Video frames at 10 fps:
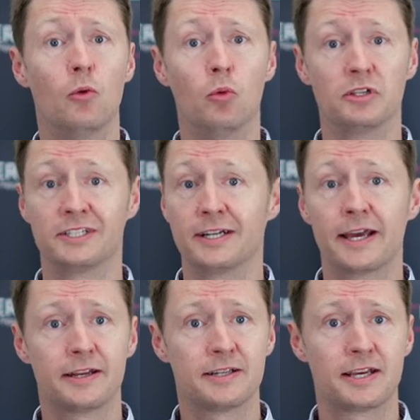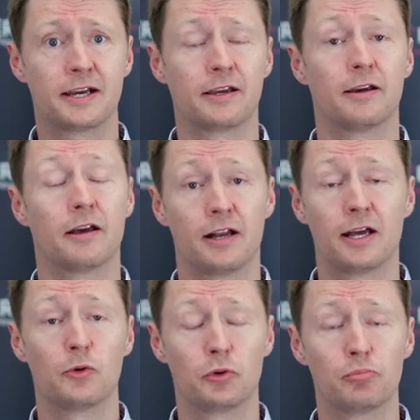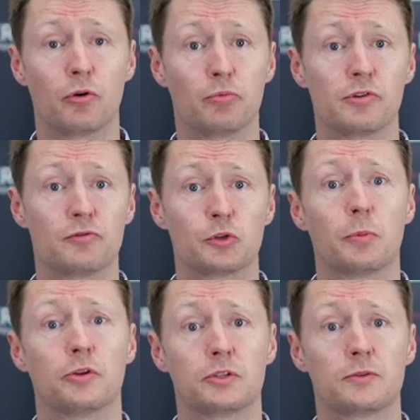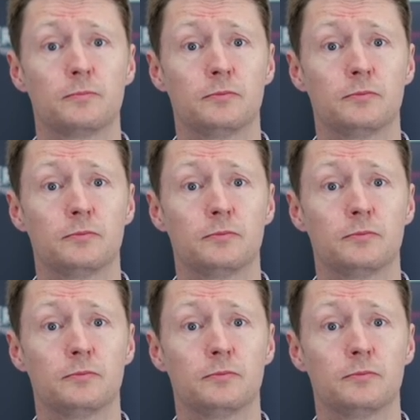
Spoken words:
will delay an attacker and allow an appropriate response.